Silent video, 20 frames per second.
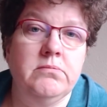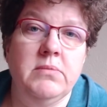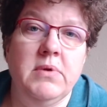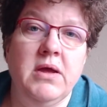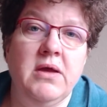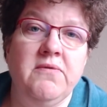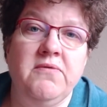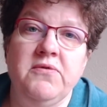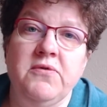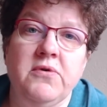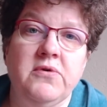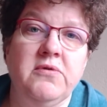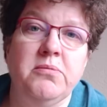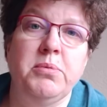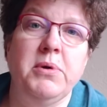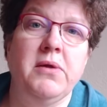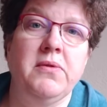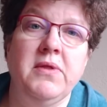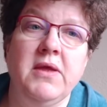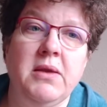I've talked
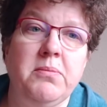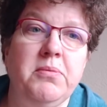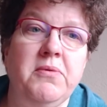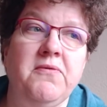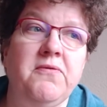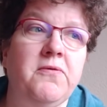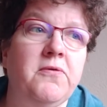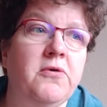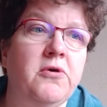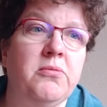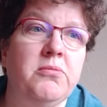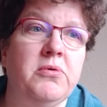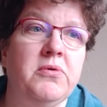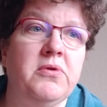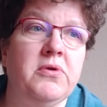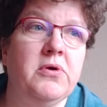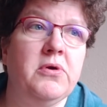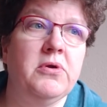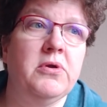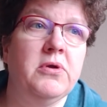about that before. I'm
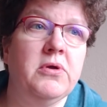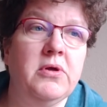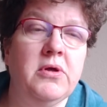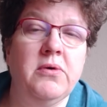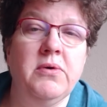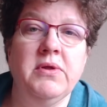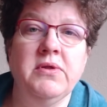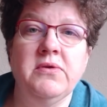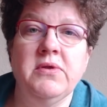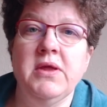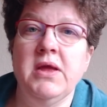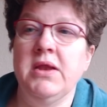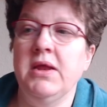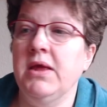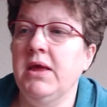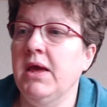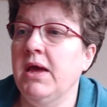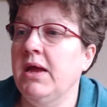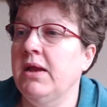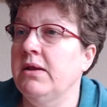not going to go into that
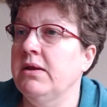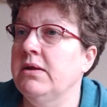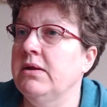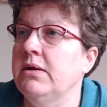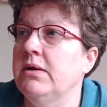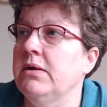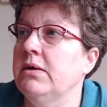again.